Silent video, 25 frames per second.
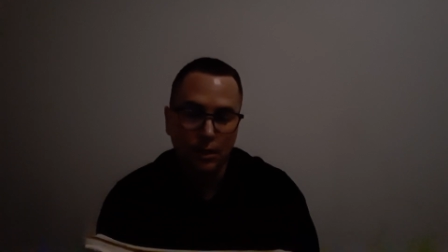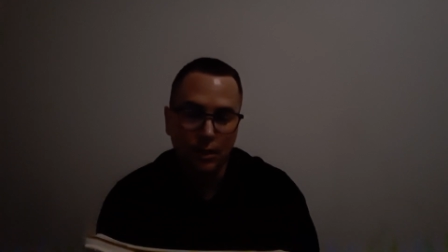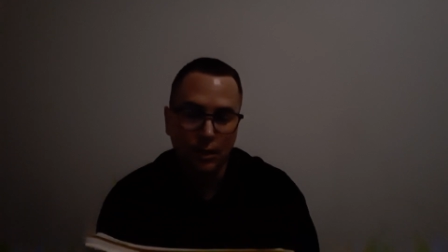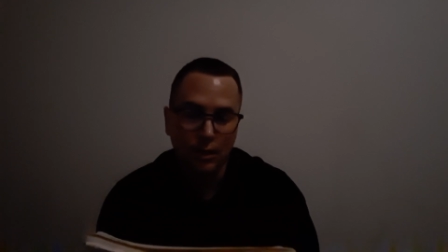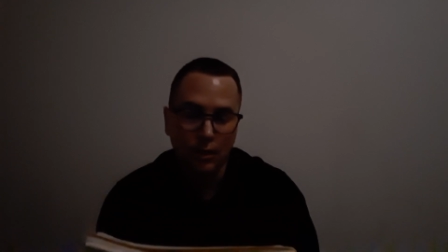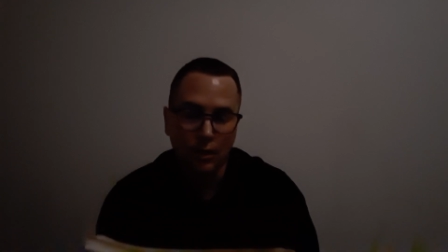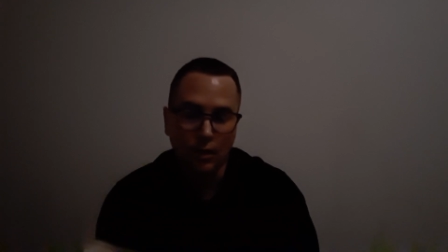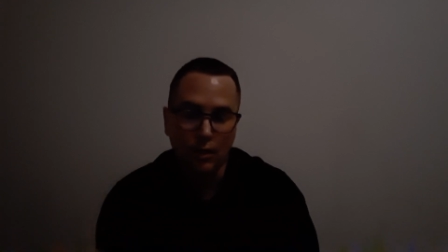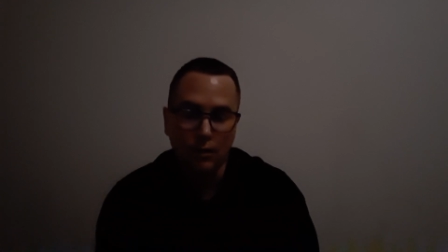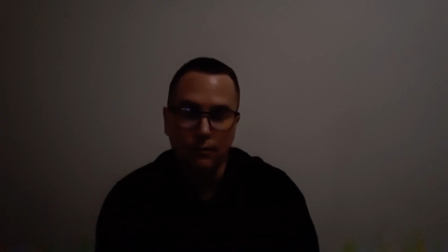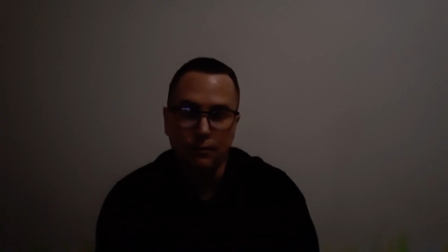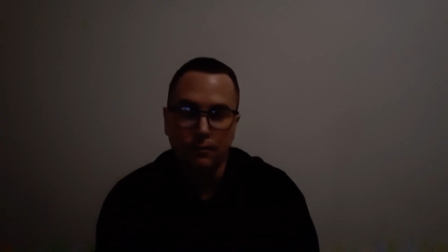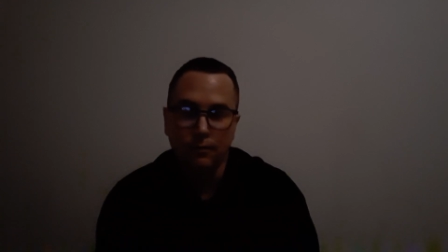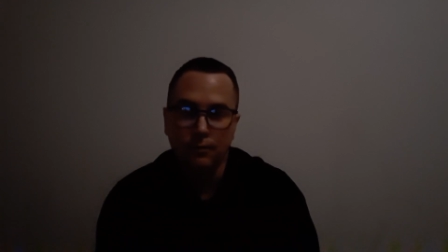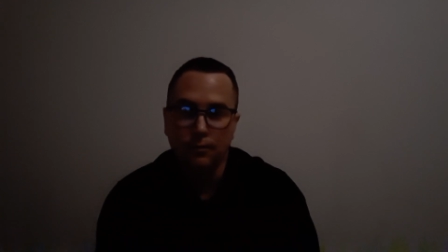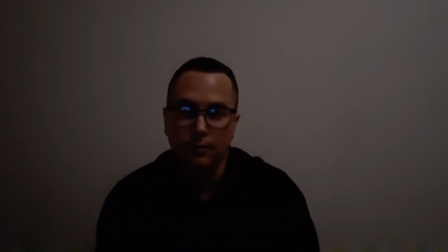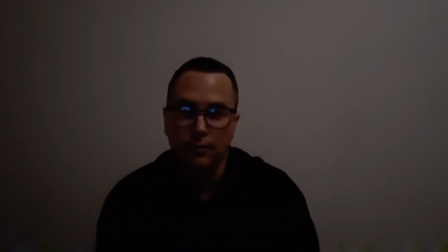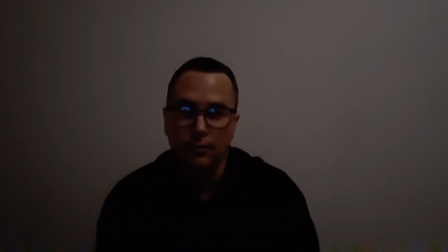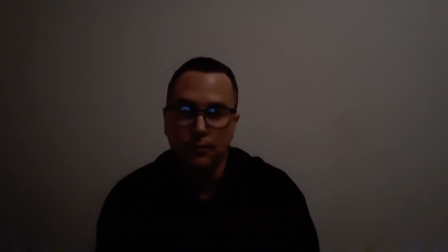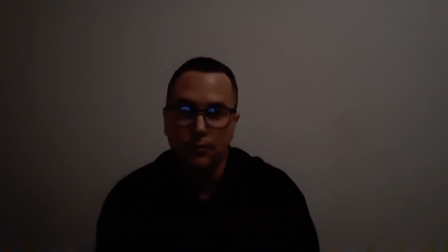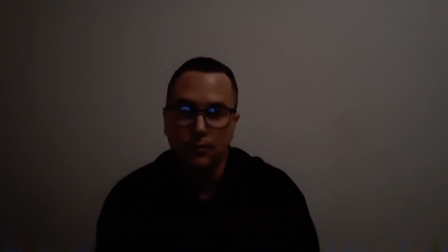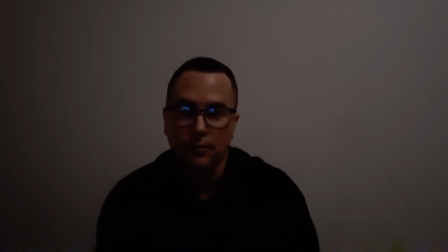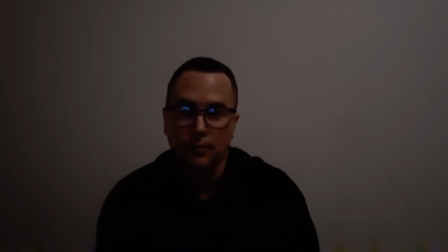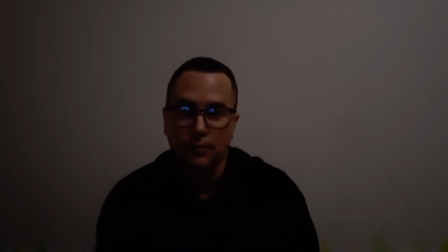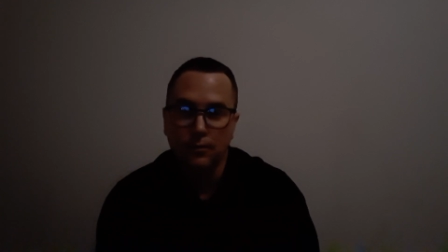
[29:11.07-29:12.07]
off.
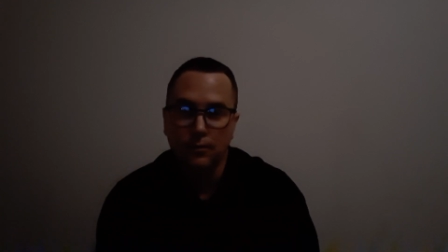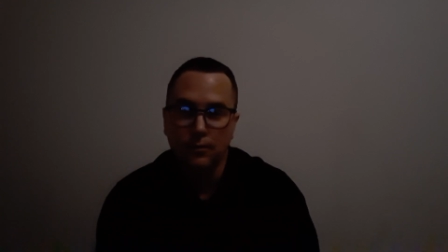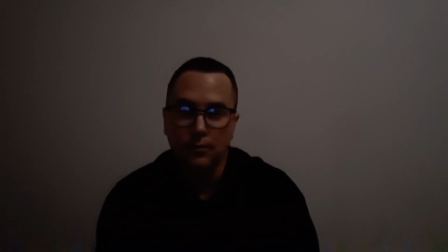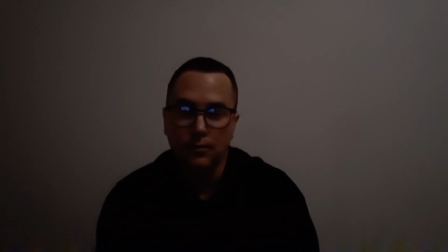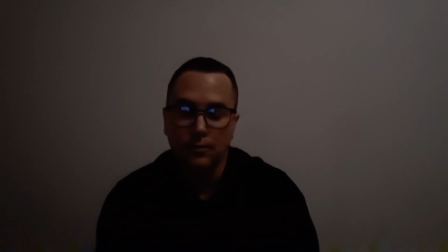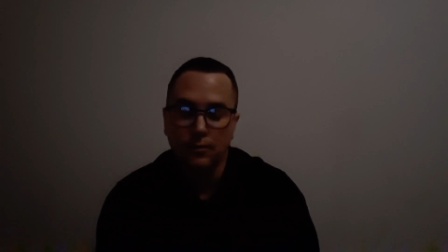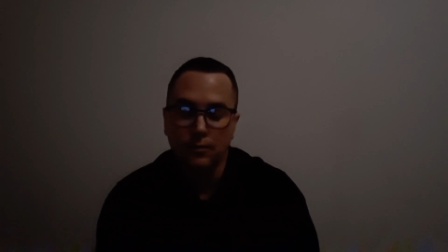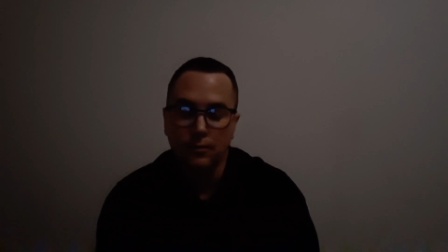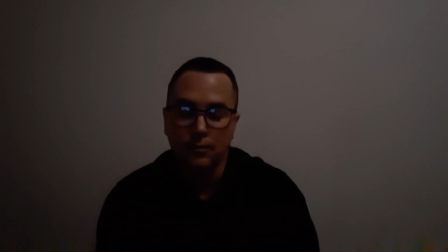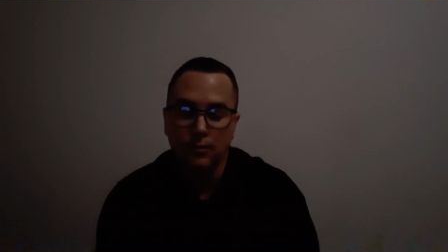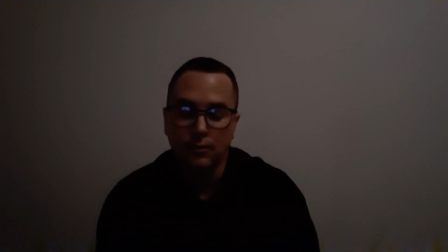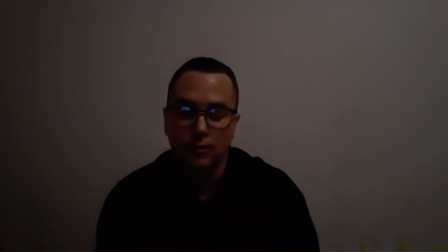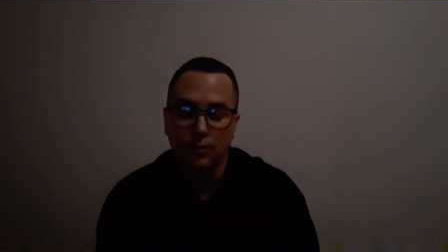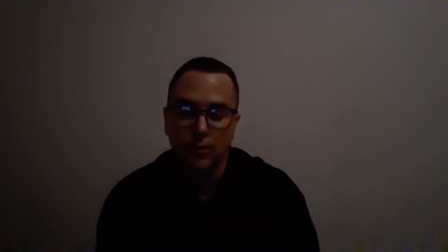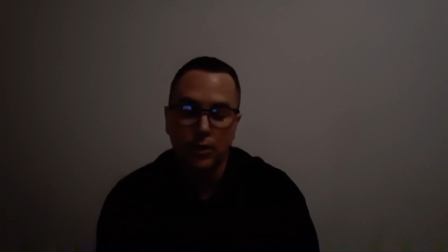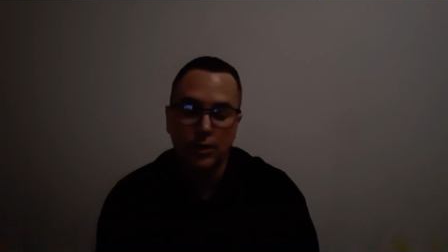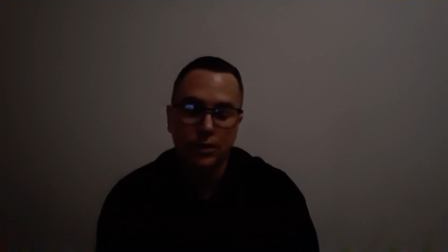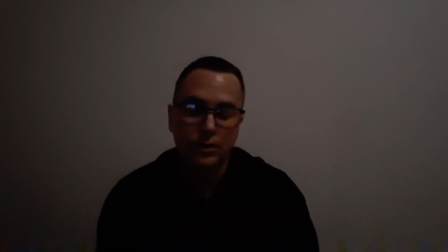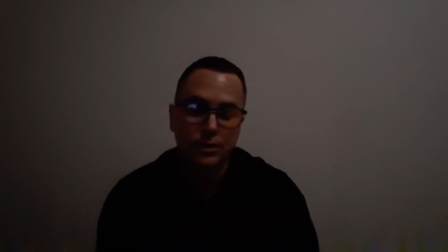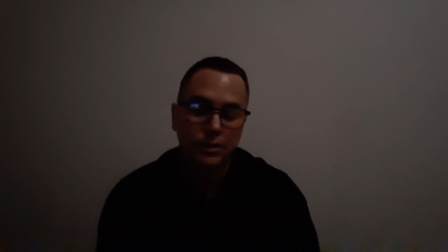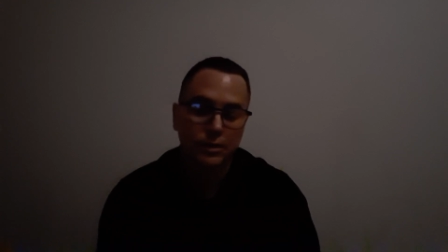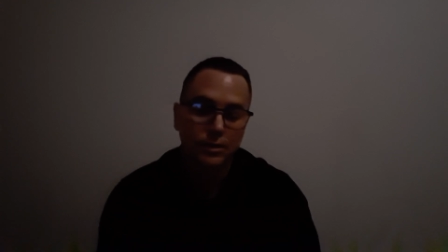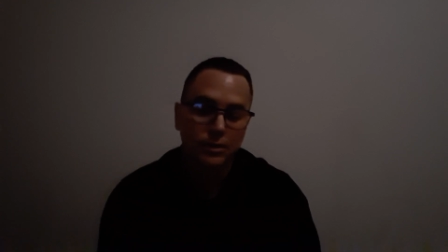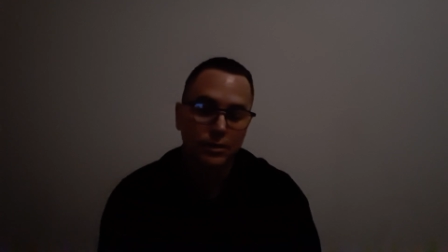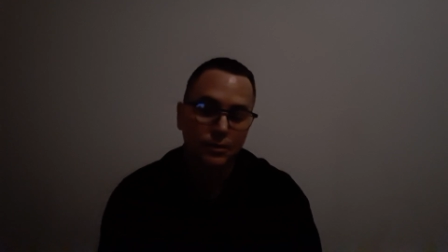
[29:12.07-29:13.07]

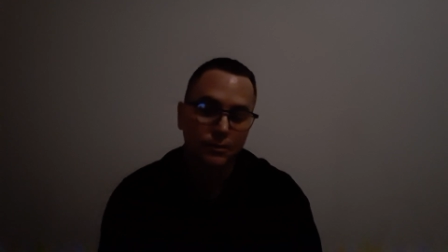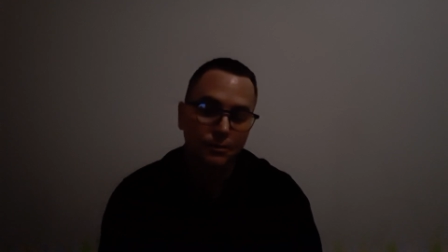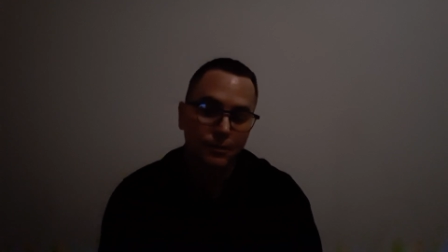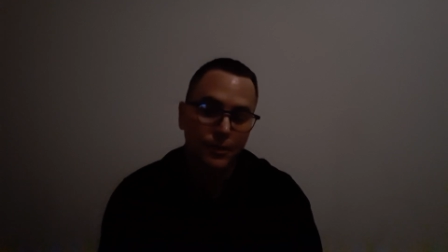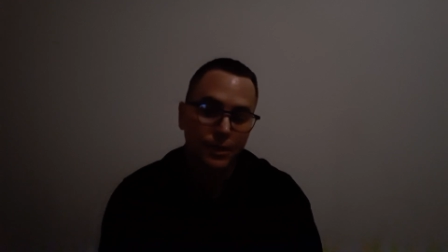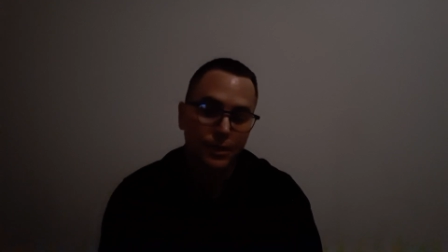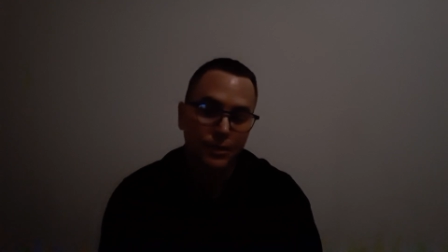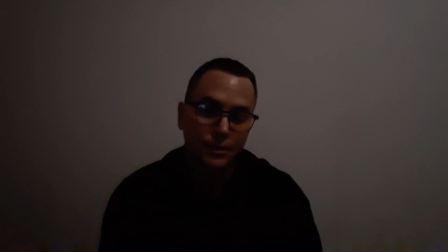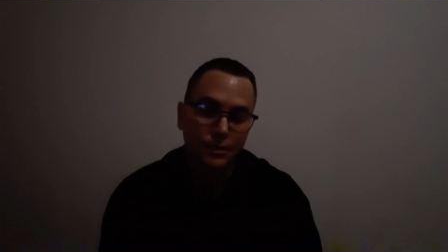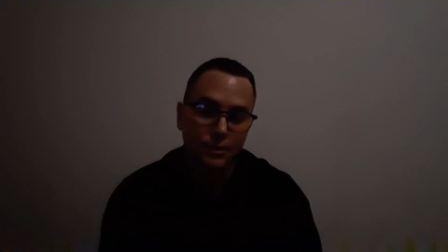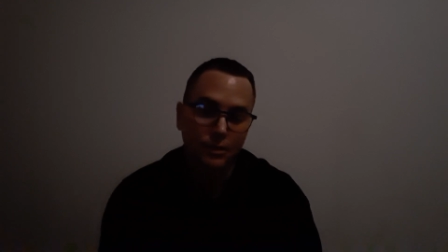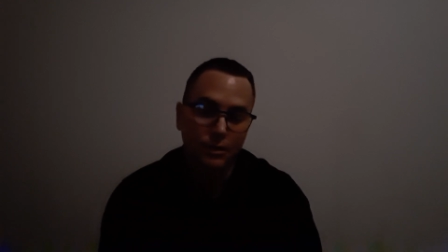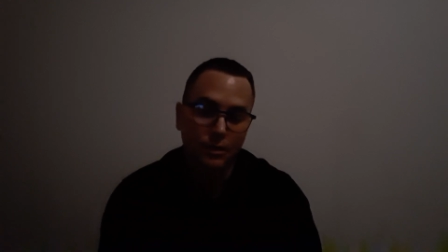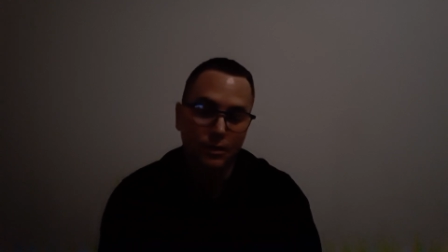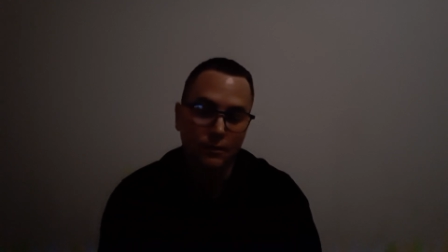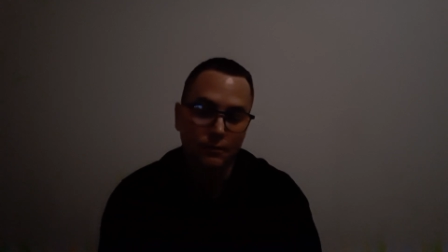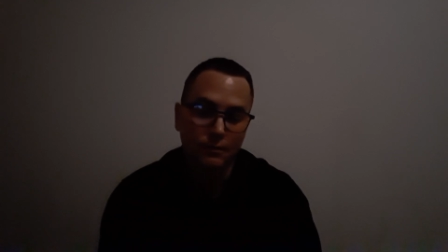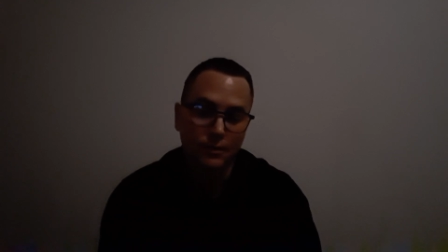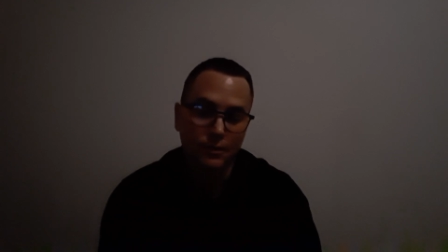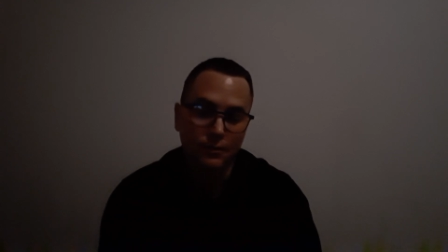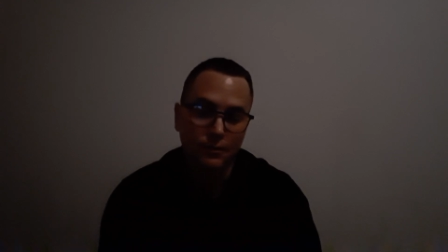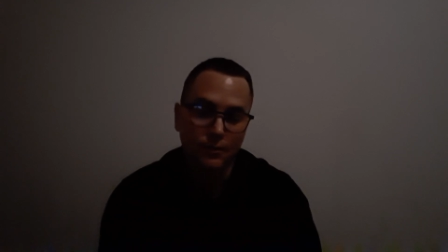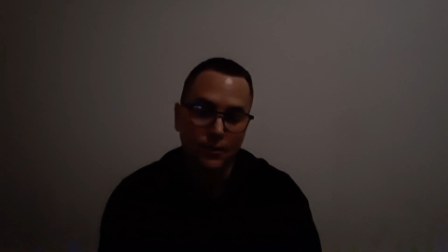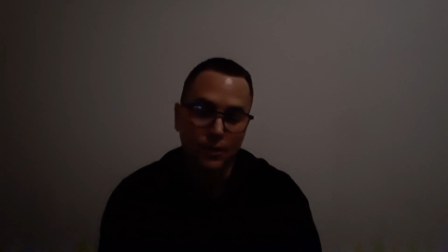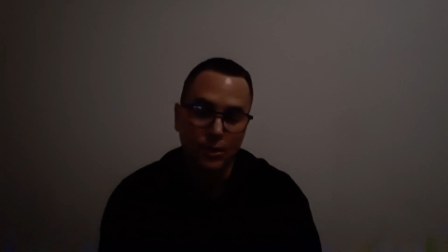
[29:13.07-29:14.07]
Washed the medicine off
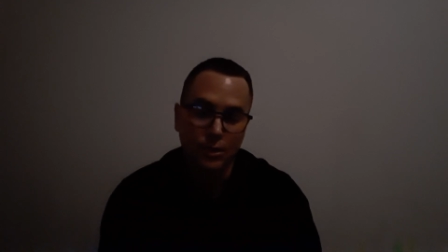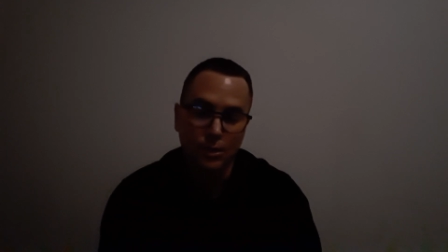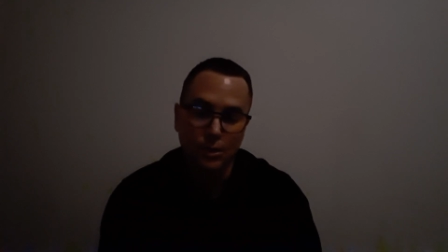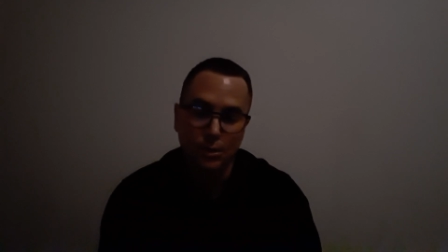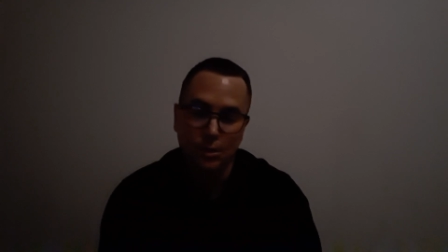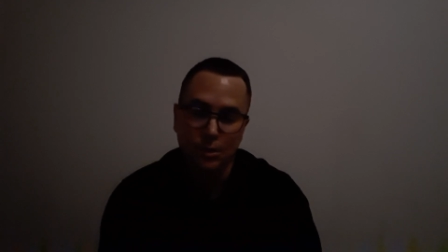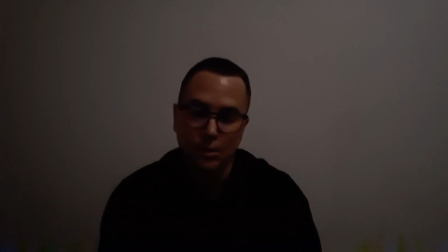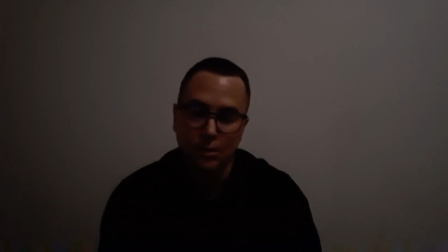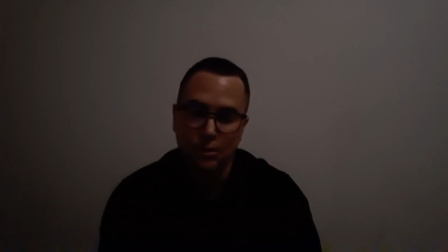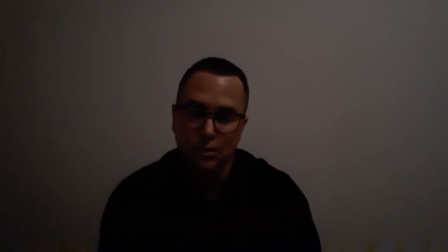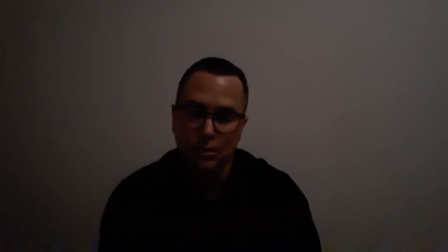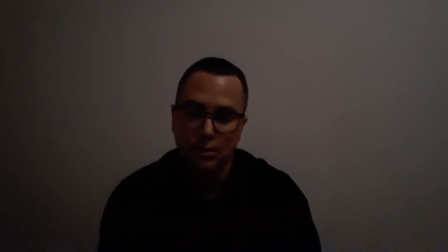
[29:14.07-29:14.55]
his face.